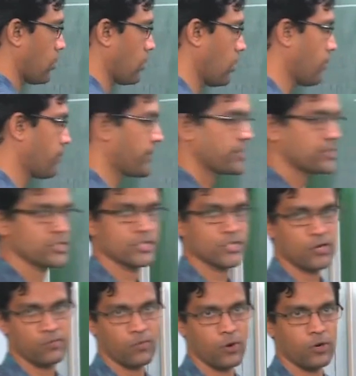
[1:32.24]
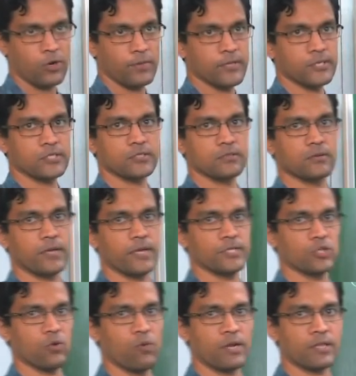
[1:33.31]
operations on polynomials. Okay,
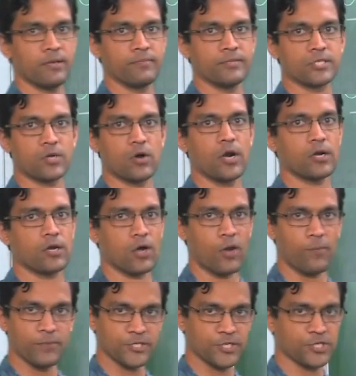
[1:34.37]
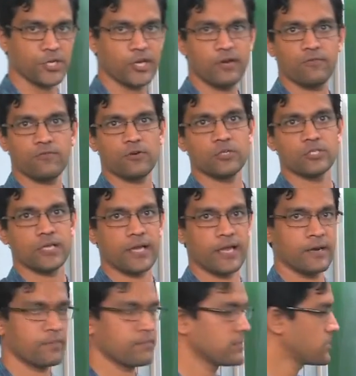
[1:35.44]
so one of them is called composition. Of course,
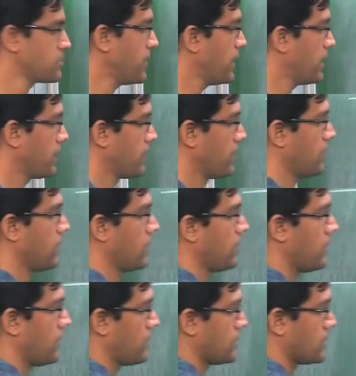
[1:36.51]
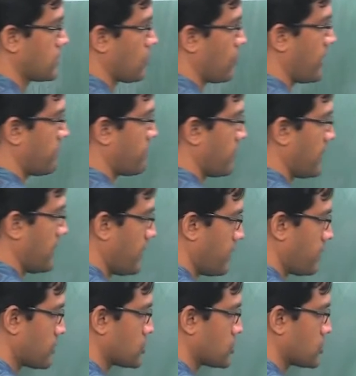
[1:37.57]
again, it must be quite familiar.